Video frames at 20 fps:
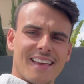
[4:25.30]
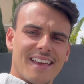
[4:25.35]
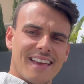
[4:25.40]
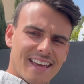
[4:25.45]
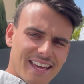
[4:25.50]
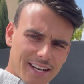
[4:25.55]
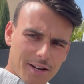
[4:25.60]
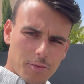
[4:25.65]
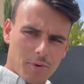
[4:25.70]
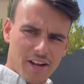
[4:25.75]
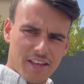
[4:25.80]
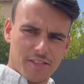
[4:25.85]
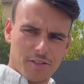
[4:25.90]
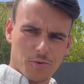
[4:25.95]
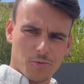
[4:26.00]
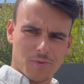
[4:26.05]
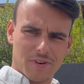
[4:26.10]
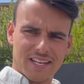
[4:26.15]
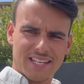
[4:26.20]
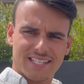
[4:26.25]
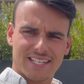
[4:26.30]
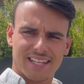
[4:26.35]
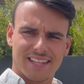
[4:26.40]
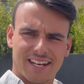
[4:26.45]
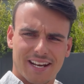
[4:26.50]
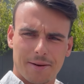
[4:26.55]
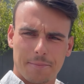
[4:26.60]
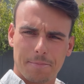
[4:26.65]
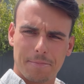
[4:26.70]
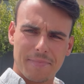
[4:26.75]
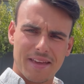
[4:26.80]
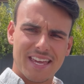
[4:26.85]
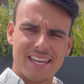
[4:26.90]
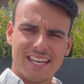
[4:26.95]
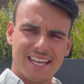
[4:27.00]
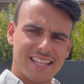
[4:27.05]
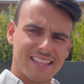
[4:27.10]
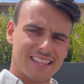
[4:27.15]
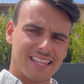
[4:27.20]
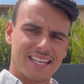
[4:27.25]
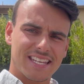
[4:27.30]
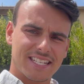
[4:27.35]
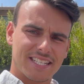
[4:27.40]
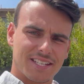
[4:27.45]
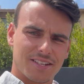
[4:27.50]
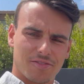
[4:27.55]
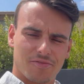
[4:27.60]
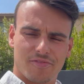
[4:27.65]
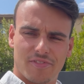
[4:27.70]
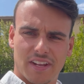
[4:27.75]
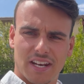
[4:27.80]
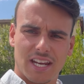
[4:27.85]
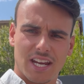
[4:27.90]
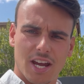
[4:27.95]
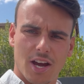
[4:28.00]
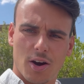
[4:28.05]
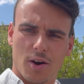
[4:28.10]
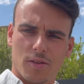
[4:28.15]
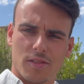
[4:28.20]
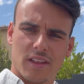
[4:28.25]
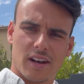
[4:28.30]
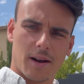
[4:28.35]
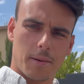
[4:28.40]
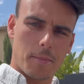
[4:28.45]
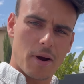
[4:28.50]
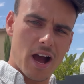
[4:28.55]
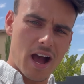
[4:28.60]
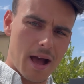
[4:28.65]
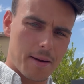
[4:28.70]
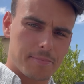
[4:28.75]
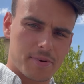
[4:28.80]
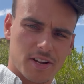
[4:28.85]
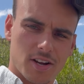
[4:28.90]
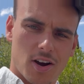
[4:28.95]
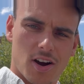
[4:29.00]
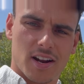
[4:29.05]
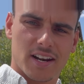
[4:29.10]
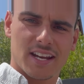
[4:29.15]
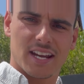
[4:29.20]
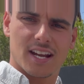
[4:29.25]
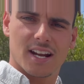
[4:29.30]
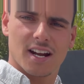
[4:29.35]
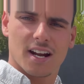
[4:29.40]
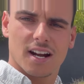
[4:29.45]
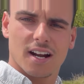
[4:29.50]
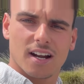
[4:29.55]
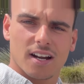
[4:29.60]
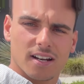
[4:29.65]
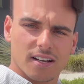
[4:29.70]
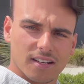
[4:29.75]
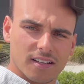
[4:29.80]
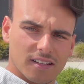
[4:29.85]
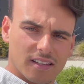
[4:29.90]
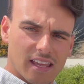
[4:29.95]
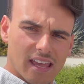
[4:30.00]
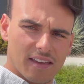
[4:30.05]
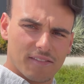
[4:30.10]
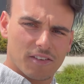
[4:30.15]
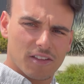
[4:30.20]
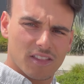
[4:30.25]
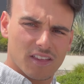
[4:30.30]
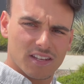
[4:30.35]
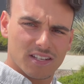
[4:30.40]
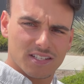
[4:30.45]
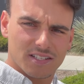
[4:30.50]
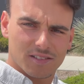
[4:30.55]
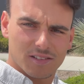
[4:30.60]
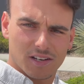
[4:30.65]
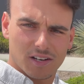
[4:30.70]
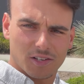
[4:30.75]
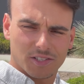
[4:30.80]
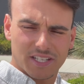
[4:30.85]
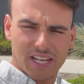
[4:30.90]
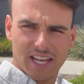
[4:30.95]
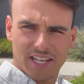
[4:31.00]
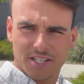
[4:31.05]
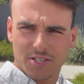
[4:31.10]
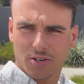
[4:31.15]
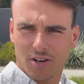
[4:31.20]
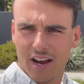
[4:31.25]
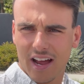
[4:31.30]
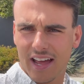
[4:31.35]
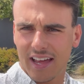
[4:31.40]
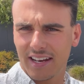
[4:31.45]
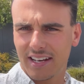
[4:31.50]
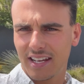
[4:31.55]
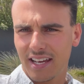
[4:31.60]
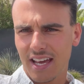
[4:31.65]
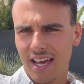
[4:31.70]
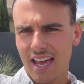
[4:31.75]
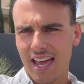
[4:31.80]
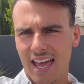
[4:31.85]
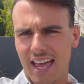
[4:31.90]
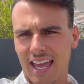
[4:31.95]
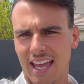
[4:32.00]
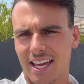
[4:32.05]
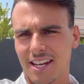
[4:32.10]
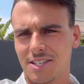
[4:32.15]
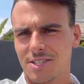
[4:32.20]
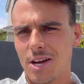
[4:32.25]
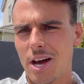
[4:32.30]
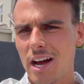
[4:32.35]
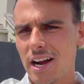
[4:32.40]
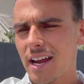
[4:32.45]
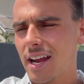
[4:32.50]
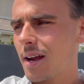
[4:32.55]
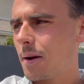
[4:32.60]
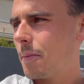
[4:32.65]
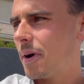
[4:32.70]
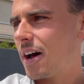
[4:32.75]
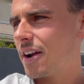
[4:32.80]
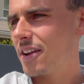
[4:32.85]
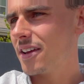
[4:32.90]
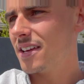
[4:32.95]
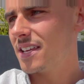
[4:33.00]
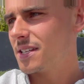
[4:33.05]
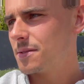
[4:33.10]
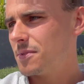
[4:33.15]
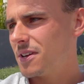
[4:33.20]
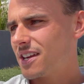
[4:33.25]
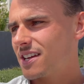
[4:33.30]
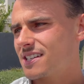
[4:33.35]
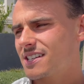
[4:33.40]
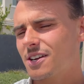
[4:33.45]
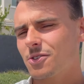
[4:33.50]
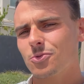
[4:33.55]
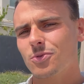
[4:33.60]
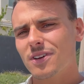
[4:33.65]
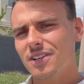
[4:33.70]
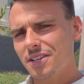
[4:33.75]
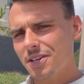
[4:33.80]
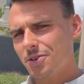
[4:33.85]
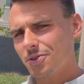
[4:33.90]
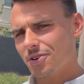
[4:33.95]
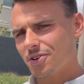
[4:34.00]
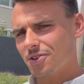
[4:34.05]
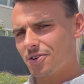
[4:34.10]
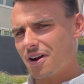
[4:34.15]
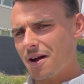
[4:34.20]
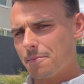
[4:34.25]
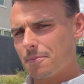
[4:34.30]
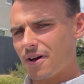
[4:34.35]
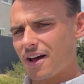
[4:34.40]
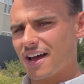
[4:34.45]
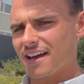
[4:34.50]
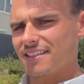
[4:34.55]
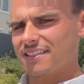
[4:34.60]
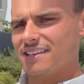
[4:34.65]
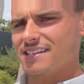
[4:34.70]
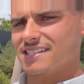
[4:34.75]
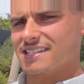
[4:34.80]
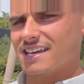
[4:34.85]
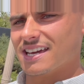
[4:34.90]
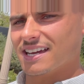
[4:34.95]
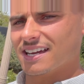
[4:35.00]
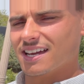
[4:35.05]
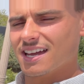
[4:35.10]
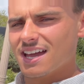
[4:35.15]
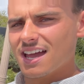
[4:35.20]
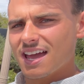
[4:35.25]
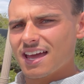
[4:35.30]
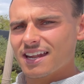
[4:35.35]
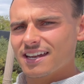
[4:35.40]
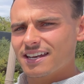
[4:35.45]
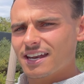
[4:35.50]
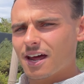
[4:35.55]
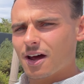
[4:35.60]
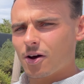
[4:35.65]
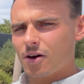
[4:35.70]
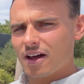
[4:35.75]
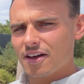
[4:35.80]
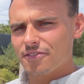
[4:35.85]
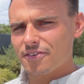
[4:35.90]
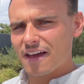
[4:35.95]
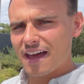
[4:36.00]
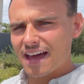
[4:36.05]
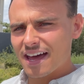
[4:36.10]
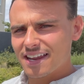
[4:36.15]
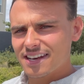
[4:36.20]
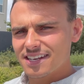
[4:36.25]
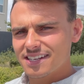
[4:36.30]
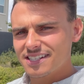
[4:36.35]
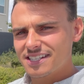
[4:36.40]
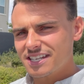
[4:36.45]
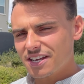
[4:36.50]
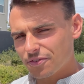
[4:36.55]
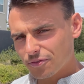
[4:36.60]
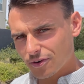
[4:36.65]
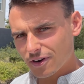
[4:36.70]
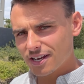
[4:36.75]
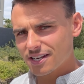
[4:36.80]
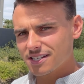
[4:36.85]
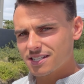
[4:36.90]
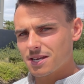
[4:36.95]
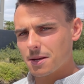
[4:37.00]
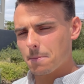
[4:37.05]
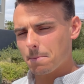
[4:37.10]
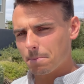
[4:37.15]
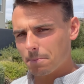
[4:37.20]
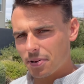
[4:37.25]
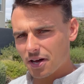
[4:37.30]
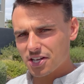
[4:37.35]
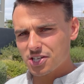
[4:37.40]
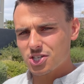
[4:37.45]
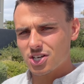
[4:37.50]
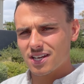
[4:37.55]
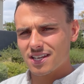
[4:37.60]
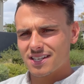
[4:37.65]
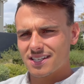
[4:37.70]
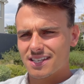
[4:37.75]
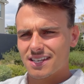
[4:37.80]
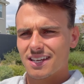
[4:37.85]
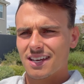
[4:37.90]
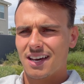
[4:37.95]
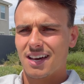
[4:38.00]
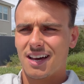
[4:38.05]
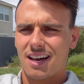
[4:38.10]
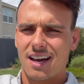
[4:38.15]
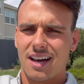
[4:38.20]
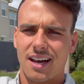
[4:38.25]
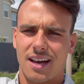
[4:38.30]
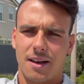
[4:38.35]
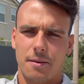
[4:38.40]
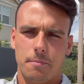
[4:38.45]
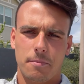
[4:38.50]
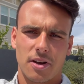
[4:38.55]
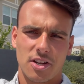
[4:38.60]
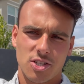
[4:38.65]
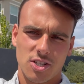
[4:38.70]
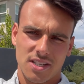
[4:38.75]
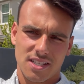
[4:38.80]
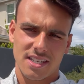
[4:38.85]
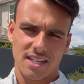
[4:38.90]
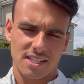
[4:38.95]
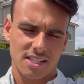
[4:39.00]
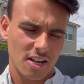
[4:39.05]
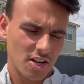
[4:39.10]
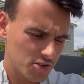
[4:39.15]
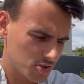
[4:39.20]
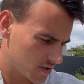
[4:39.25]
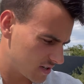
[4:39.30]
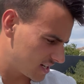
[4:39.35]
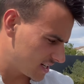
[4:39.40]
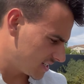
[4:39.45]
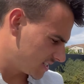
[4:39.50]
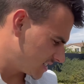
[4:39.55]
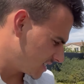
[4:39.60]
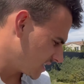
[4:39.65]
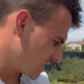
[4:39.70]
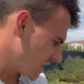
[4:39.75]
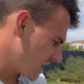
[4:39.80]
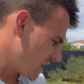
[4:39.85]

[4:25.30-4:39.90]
anyway, the reason that I'm making this video, that I'm hopping on here, gave you this little test ride and talking about it, is because I really regret buying this thing. Now, I've had different budget uh, budget six hundreds,